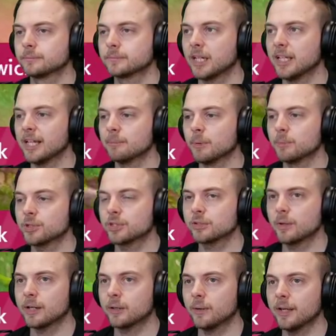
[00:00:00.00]
I like mum, she's
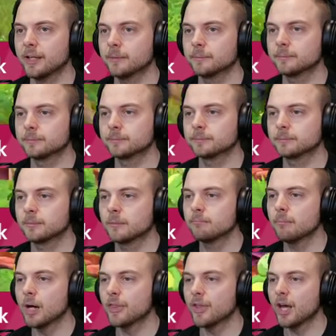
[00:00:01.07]
quite quiet.
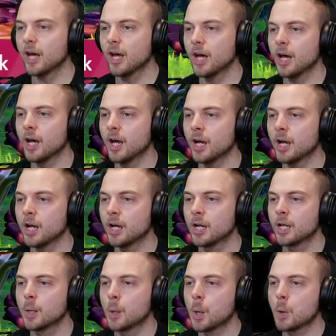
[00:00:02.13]
Mother!
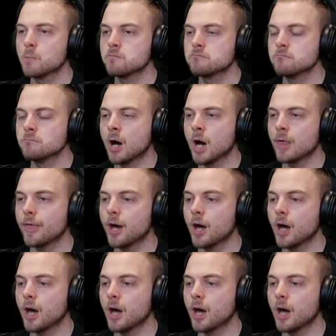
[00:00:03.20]
Mother,